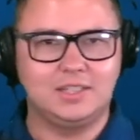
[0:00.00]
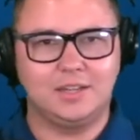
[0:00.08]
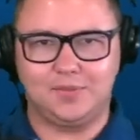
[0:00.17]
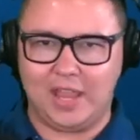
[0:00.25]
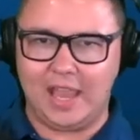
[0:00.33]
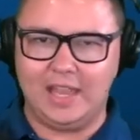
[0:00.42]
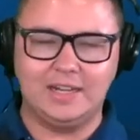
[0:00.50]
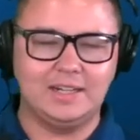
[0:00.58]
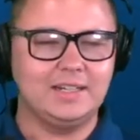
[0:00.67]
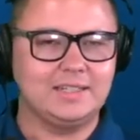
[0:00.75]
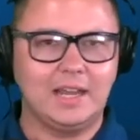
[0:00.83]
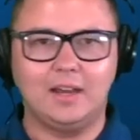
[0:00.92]
If you hated
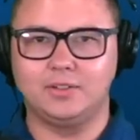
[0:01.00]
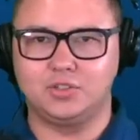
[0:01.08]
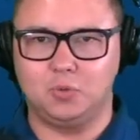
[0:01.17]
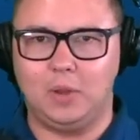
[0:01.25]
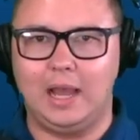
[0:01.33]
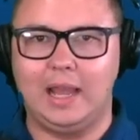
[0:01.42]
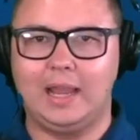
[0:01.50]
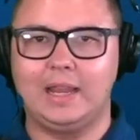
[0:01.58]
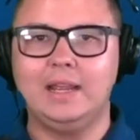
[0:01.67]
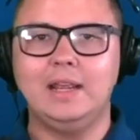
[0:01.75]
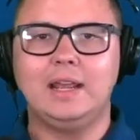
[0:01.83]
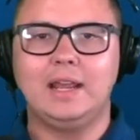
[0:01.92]
it, tell us why
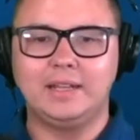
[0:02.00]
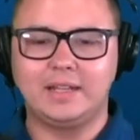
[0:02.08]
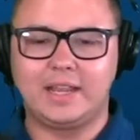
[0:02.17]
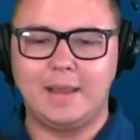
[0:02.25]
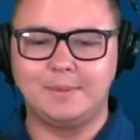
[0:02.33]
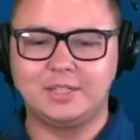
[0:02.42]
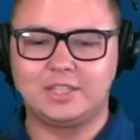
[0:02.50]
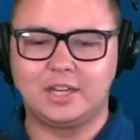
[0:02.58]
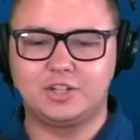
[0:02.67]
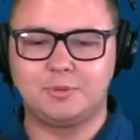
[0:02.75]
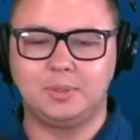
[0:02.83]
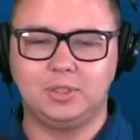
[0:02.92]
in the comment
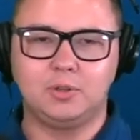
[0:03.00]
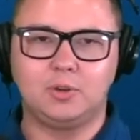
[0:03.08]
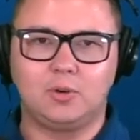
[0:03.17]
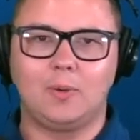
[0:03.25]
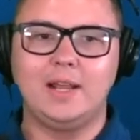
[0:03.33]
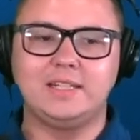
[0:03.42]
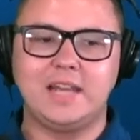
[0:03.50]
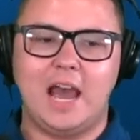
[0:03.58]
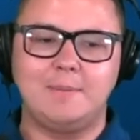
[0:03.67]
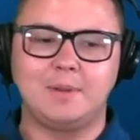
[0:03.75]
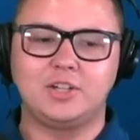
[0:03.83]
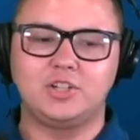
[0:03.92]
section below. Grade
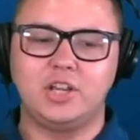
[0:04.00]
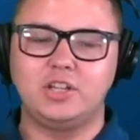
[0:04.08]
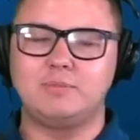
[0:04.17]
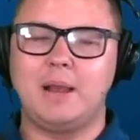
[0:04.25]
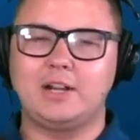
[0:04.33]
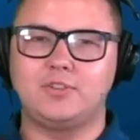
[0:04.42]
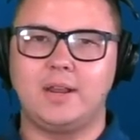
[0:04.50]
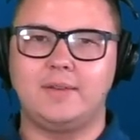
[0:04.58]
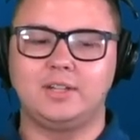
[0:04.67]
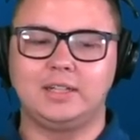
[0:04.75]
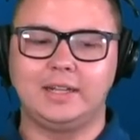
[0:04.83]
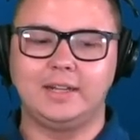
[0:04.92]
Todd McShay's mock draft
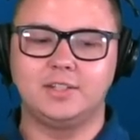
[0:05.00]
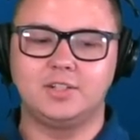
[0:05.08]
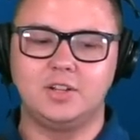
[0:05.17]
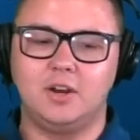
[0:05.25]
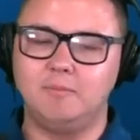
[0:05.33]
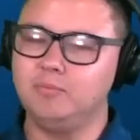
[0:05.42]
and let us know.